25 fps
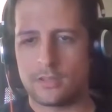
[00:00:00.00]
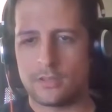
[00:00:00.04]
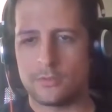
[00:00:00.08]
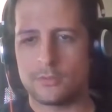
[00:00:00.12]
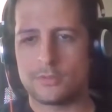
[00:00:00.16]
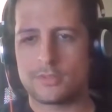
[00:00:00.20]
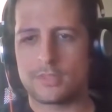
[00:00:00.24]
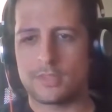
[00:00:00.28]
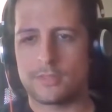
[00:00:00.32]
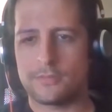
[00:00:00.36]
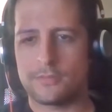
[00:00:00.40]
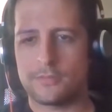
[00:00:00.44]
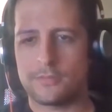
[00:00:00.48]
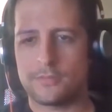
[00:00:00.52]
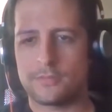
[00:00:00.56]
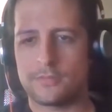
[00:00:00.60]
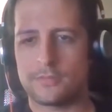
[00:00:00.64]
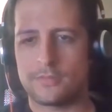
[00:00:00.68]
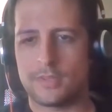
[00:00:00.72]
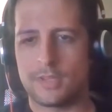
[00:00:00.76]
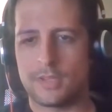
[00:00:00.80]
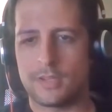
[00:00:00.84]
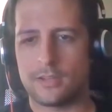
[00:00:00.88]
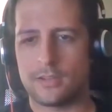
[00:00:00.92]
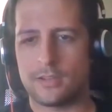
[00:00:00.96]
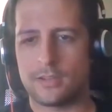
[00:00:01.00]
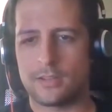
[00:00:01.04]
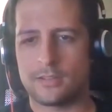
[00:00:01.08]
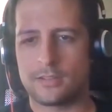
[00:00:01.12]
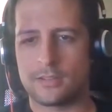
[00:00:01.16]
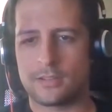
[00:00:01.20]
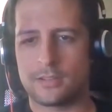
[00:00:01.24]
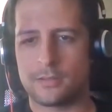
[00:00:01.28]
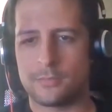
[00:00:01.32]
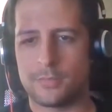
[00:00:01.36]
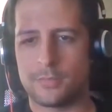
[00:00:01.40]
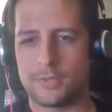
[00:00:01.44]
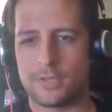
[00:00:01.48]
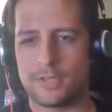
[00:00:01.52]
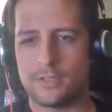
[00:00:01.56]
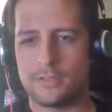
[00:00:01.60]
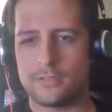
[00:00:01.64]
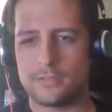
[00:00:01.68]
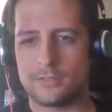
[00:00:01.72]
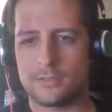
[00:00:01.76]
new stuff at the company,